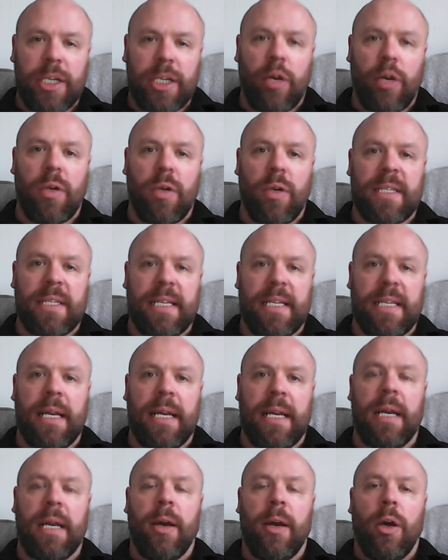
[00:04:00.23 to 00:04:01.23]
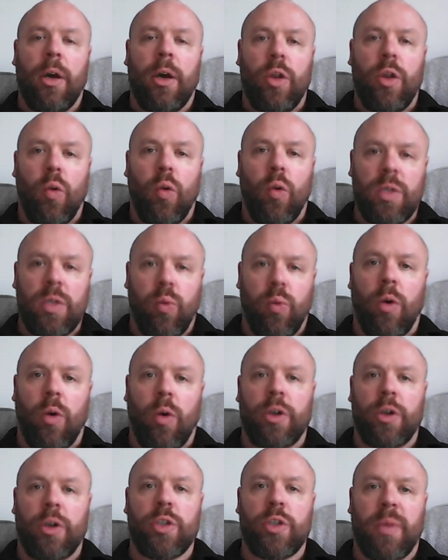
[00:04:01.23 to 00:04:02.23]
going to see those
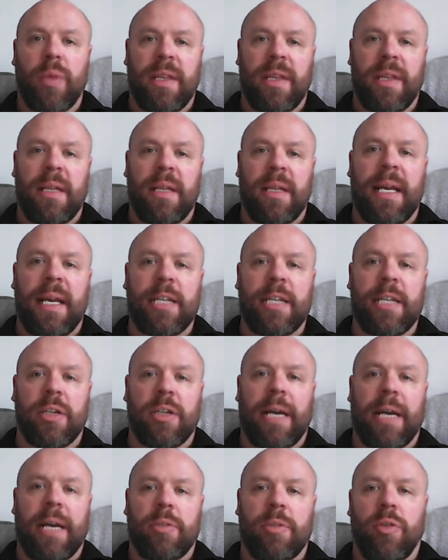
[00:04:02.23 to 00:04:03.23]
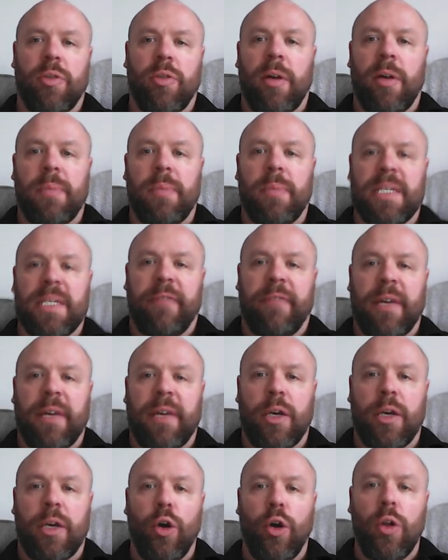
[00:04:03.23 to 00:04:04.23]
waters within the eastern equatorial
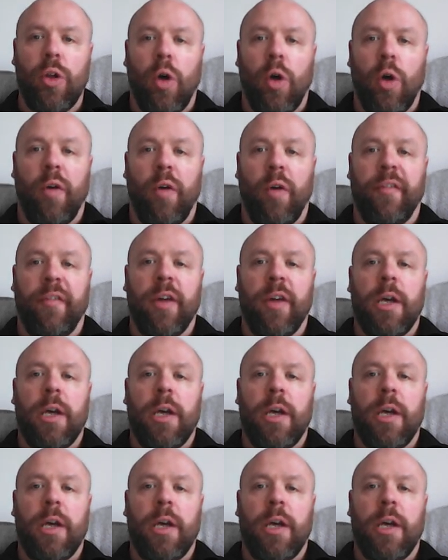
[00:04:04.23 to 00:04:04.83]
Pacific cool off